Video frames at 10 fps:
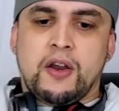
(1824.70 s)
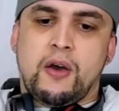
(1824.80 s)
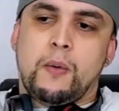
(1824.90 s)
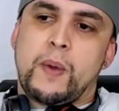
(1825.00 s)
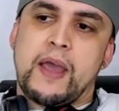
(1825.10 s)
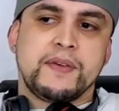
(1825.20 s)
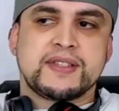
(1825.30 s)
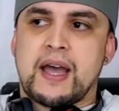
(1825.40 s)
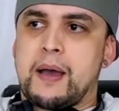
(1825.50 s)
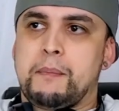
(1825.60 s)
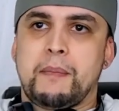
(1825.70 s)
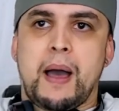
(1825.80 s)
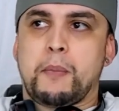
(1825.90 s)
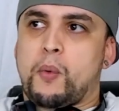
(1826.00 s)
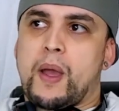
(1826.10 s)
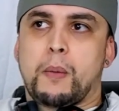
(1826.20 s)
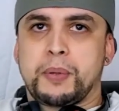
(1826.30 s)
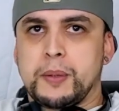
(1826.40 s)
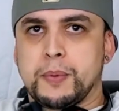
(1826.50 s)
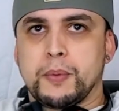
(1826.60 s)
You know, every time I'm
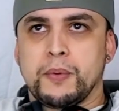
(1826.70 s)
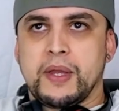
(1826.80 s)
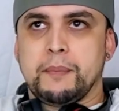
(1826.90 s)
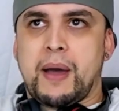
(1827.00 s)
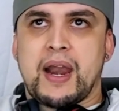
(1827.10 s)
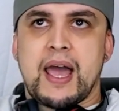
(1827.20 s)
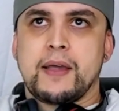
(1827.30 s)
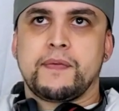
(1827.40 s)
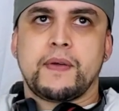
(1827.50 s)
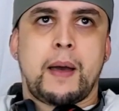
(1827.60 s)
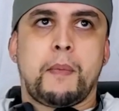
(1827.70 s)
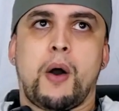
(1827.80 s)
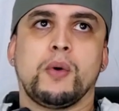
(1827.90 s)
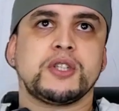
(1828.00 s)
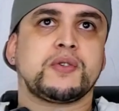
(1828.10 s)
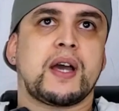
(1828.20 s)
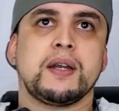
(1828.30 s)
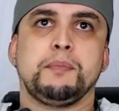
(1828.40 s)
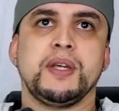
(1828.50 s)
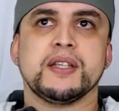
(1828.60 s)
around people in my life, I'm always
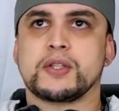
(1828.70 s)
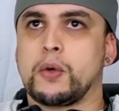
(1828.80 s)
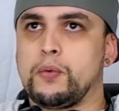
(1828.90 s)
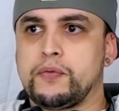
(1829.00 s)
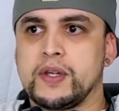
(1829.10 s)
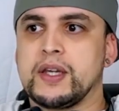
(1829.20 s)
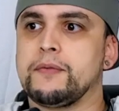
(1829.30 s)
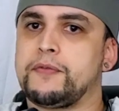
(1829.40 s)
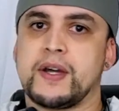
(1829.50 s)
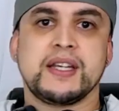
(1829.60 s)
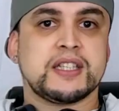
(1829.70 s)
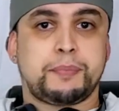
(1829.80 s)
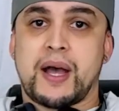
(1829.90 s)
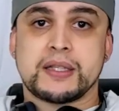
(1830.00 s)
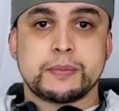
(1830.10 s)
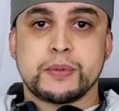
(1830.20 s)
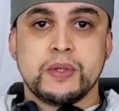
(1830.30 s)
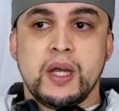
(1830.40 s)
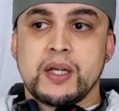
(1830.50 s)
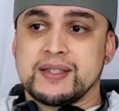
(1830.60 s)
trying to be as goofy and funny as
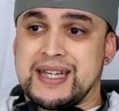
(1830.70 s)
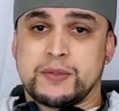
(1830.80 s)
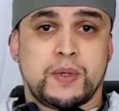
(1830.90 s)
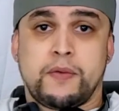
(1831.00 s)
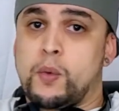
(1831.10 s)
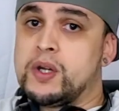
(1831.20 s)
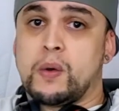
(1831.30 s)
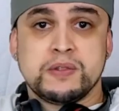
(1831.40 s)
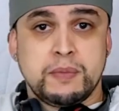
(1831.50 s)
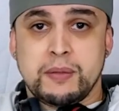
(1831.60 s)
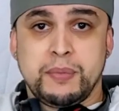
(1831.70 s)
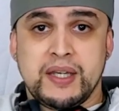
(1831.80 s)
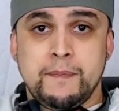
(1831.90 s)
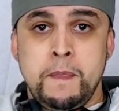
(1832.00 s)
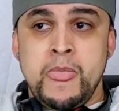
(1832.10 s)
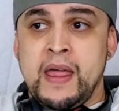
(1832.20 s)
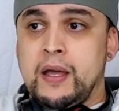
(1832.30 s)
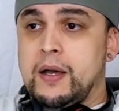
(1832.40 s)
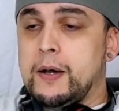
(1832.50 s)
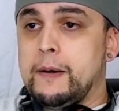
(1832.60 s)
possible. Because that's what everyone knows me to be.
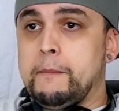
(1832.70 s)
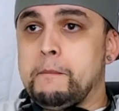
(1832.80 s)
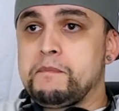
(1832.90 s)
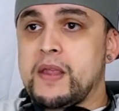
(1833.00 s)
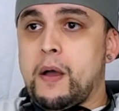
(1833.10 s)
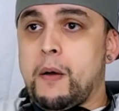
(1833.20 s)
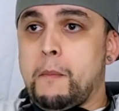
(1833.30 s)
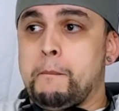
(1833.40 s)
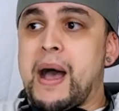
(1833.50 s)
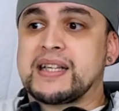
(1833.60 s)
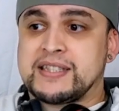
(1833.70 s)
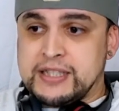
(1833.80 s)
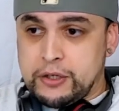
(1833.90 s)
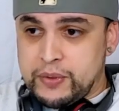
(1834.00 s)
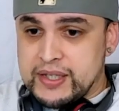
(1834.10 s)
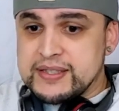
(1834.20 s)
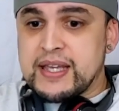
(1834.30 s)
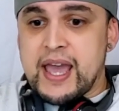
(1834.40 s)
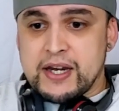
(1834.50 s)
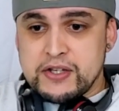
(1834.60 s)
My
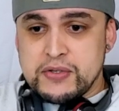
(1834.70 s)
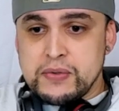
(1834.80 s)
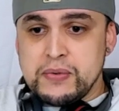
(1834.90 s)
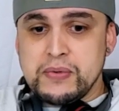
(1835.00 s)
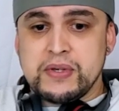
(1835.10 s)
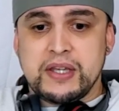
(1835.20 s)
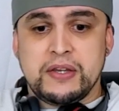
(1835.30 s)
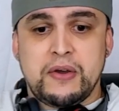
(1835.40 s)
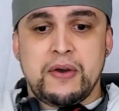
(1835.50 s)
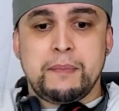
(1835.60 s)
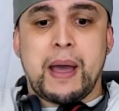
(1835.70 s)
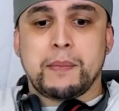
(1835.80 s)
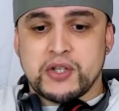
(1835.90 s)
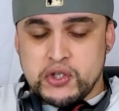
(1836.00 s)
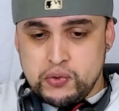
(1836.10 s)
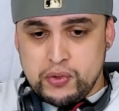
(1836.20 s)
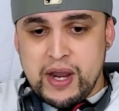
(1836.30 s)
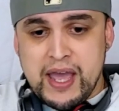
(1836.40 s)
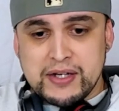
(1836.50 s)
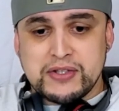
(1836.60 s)
serious attitude, you know, and my
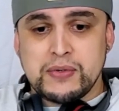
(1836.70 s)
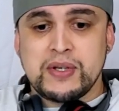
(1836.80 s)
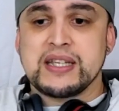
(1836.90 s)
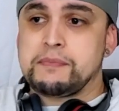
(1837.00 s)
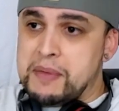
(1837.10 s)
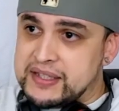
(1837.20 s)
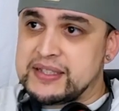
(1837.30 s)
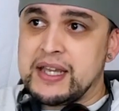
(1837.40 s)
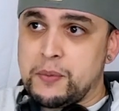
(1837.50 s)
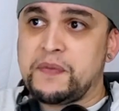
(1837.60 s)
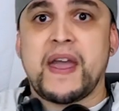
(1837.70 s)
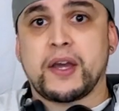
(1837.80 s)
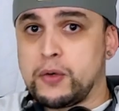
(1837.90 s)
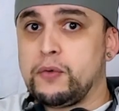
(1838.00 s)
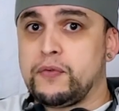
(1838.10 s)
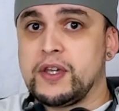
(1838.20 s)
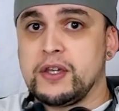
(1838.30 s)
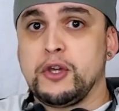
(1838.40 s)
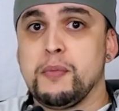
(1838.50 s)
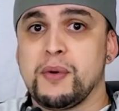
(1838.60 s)
mature attitude is mixed in with that
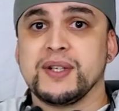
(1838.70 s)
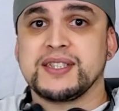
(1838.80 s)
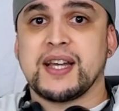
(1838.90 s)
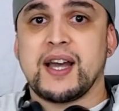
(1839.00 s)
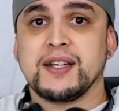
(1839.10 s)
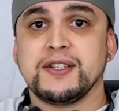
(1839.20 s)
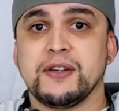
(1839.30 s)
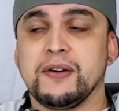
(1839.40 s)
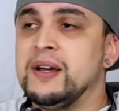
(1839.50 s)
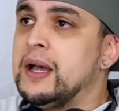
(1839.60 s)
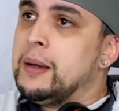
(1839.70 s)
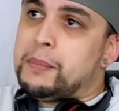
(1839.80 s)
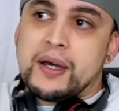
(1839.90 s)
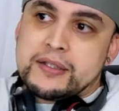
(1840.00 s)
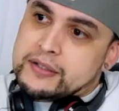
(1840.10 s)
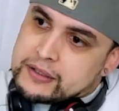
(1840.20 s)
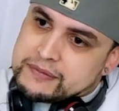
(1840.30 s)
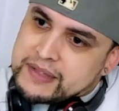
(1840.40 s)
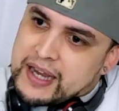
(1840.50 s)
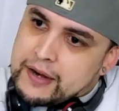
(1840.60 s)
goofy, humorous side, you know. But, you
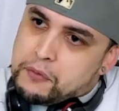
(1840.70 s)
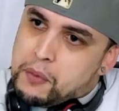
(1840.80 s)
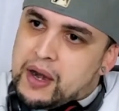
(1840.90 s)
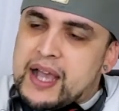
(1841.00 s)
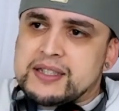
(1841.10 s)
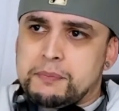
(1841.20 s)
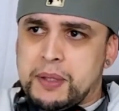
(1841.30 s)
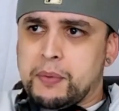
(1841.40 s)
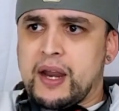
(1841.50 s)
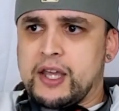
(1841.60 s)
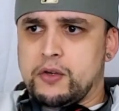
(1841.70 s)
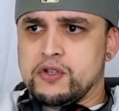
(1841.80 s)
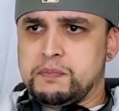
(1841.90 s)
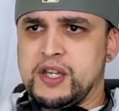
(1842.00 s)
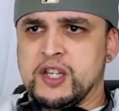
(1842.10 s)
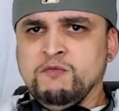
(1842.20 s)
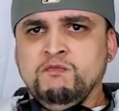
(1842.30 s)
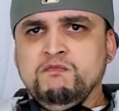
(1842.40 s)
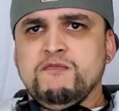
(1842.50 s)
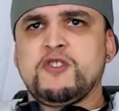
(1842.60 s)
know, not everyone likes it. People like you just be
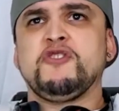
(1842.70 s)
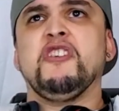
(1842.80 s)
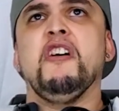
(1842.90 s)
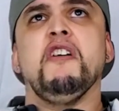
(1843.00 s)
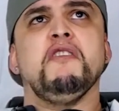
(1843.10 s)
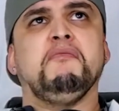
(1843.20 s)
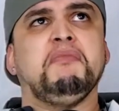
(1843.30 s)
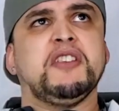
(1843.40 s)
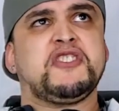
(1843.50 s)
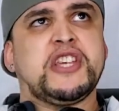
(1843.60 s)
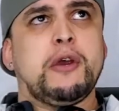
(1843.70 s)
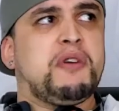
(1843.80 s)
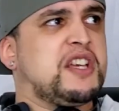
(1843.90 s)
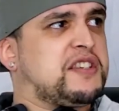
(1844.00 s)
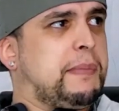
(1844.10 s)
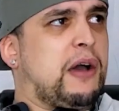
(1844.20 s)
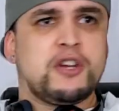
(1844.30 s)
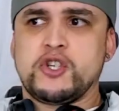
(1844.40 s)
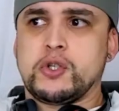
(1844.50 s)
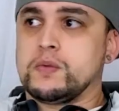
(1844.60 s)
stern and serious
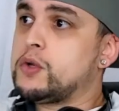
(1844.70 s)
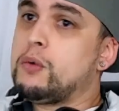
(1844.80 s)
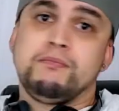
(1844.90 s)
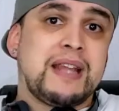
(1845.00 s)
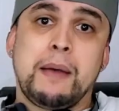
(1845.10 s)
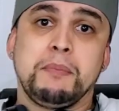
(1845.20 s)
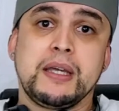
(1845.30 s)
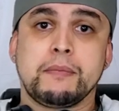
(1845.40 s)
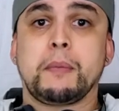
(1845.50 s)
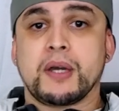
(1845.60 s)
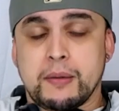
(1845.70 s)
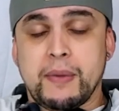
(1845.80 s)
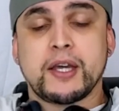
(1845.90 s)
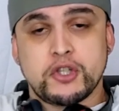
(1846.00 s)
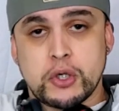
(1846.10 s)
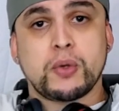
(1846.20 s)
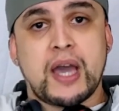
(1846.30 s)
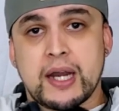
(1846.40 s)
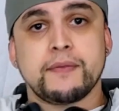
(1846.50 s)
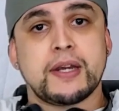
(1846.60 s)
about issues. Nope, not me. I'm going to make a
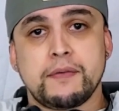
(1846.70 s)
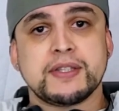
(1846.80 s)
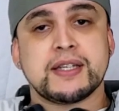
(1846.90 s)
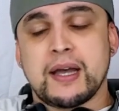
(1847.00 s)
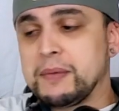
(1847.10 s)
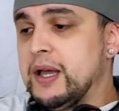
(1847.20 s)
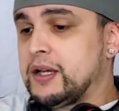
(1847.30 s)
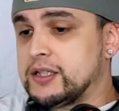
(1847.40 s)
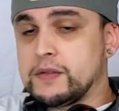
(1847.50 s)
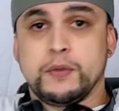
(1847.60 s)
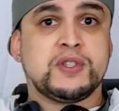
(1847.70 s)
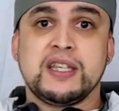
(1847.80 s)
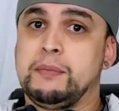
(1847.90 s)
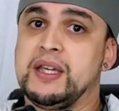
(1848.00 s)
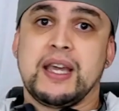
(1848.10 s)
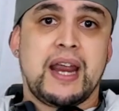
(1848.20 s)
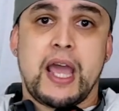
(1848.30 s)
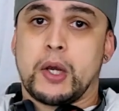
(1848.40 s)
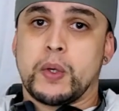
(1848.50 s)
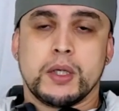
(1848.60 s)
joke out of it every time. Because if you see me get
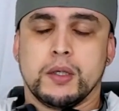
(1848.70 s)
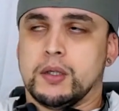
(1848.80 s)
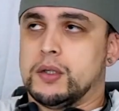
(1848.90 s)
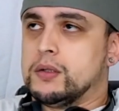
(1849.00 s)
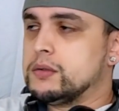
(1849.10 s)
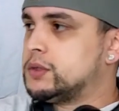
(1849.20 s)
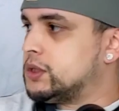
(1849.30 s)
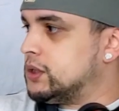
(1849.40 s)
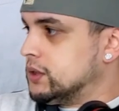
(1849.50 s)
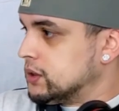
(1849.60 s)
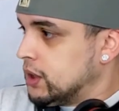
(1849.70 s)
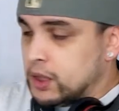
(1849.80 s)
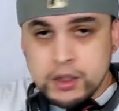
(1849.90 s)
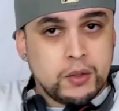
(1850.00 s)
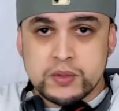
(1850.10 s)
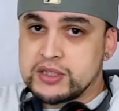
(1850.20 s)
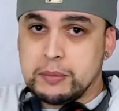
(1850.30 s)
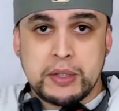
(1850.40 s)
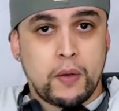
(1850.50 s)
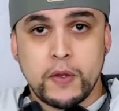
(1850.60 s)
angry, oh, jeez, you're going to
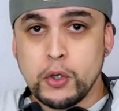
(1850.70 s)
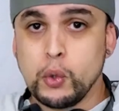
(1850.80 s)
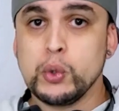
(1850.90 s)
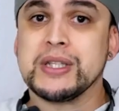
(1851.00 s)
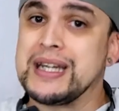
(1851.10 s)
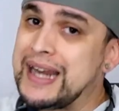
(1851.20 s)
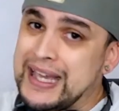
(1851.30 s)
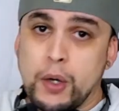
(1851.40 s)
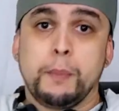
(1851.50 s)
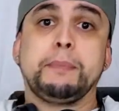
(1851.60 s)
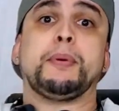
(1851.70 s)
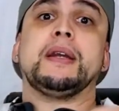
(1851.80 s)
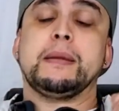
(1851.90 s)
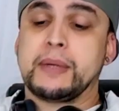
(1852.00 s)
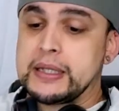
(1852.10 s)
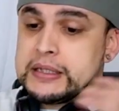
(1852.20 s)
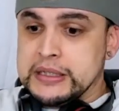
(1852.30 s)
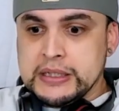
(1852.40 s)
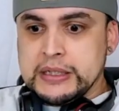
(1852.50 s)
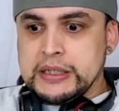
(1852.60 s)
see me on the news and it ain't going to be pretty, man.
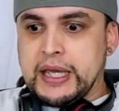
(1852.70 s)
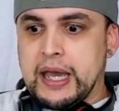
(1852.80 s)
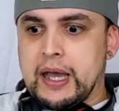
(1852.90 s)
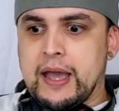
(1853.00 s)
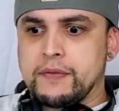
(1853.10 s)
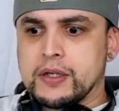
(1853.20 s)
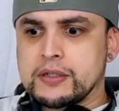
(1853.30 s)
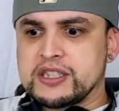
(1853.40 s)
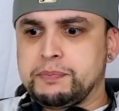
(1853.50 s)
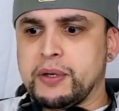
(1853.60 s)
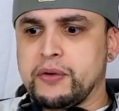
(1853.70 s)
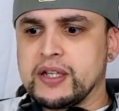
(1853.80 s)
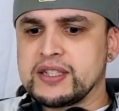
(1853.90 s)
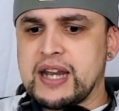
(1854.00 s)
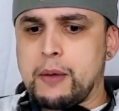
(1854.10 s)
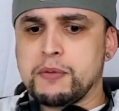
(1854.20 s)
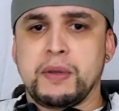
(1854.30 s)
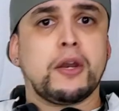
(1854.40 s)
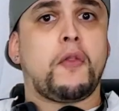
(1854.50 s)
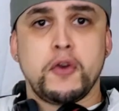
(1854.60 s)
Yeah, I have an experience not
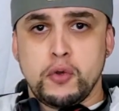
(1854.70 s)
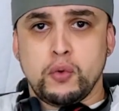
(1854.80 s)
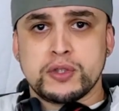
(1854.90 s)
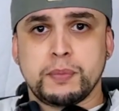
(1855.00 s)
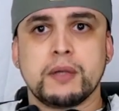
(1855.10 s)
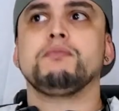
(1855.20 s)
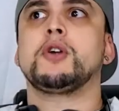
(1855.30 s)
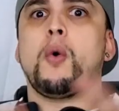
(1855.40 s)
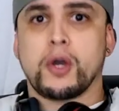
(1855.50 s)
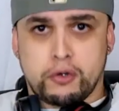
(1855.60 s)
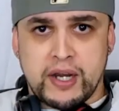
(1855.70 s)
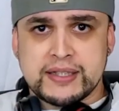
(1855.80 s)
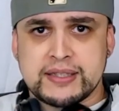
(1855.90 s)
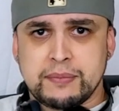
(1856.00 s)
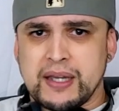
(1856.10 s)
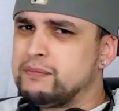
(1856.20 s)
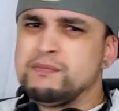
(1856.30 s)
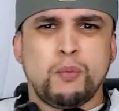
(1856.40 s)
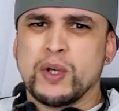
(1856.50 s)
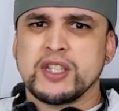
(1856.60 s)
with being on the news, but going crazy, man.
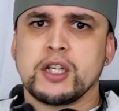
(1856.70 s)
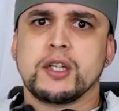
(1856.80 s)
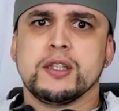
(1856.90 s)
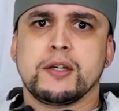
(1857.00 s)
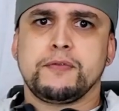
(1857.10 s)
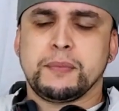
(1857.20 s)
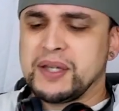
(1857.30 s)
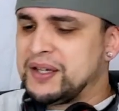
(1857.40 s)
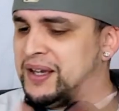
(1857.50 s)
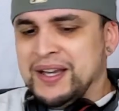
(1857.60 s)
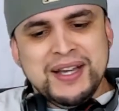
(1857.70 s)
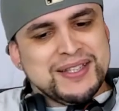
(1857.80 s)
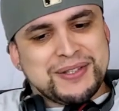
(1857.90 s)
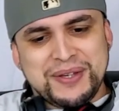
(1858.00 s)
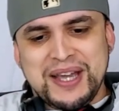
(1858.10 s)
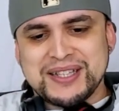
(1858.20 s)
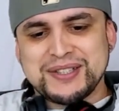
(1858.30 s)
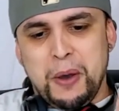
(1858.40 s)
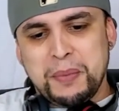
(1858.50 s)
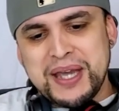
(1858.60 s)
Wasn't a good look for me. So, yeah,
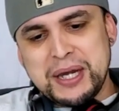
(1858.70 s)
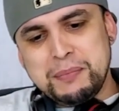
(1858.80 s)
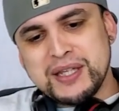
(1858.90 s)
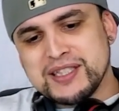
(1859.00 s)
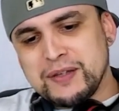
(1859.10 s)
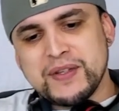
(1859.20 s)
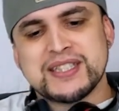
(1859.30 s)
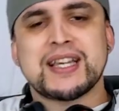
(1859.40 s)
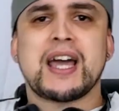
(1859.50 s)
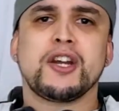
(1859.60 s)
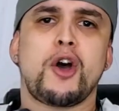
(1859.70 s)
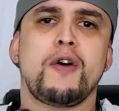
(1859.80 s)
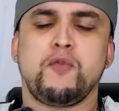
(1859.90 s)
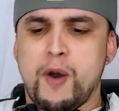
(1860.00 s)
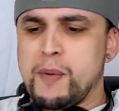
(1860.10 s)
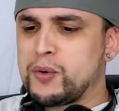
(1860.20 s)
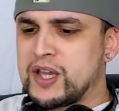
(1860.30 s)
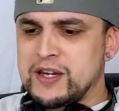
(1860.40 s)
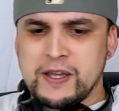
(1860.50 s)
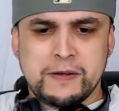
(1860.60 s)
this is going to be ADBTV signing off. One
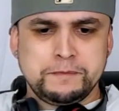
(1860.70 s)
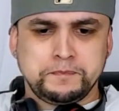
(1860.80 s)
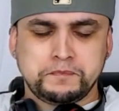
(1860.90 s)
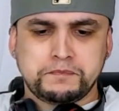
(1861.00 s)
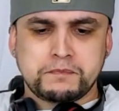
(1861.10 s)
more game here.